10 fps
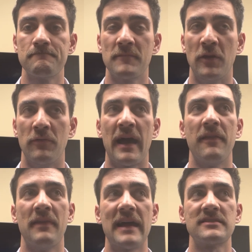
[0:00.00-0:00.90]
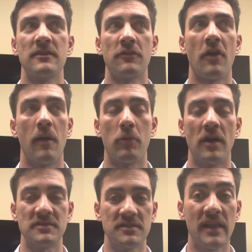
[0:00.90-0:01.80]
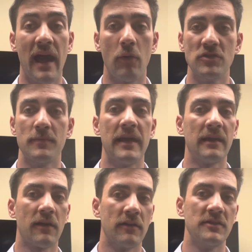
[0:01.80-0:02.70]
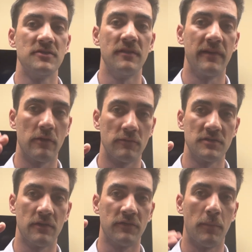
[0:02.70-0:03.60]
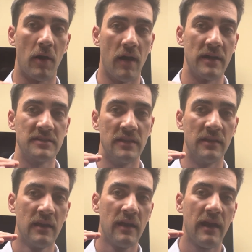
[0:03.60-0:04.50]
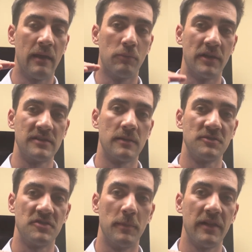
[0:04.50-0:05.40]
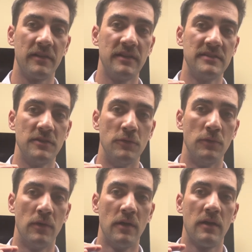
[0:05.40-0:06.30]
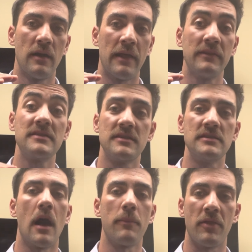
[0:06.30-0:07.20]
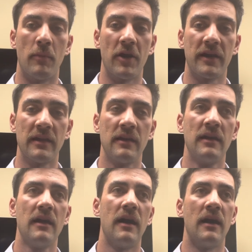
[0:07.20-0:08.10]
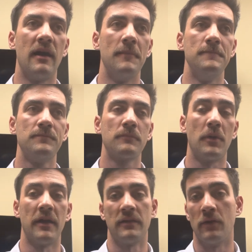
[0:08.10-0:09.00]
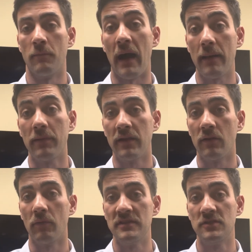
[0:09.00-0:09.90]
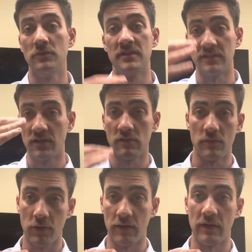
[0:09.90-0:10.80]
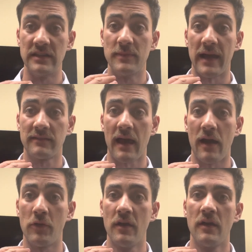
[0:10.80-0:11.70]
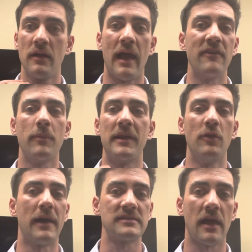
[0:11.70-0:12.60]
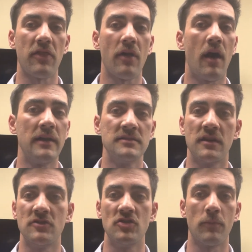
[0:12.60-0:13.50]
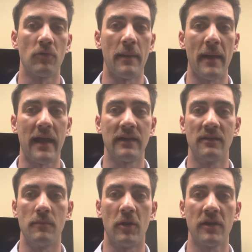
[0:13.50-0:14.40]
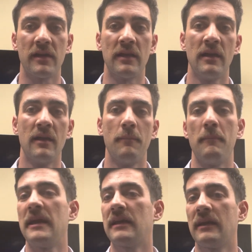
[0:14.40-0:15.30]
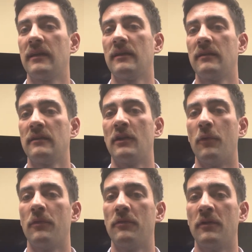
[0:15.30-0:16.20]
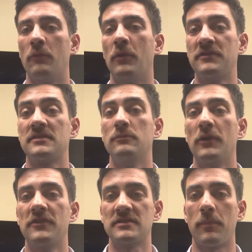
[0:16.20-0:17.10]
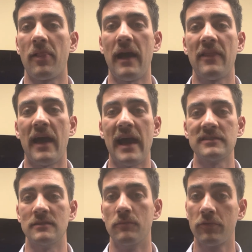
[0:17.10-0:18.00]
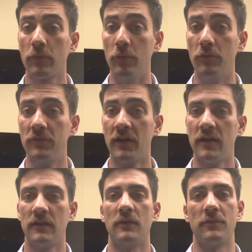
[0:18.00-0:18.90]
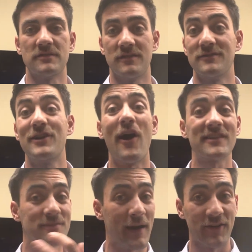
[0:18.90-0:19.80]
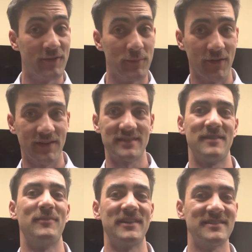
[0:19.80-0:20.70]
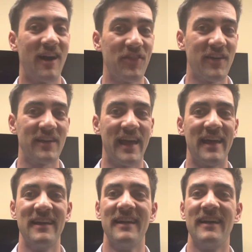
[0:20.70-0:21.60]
that's their thought process now, which may encourage the Federal Reserve to pause and bring some stability to at least the top of the market. But, in my opinion, as soon as they start to bring rates back down, everybody who has that thought is going to jump right back into the market, making, with the supply that hasn't improved. There's talks about it in Burlington, but it's not there yet.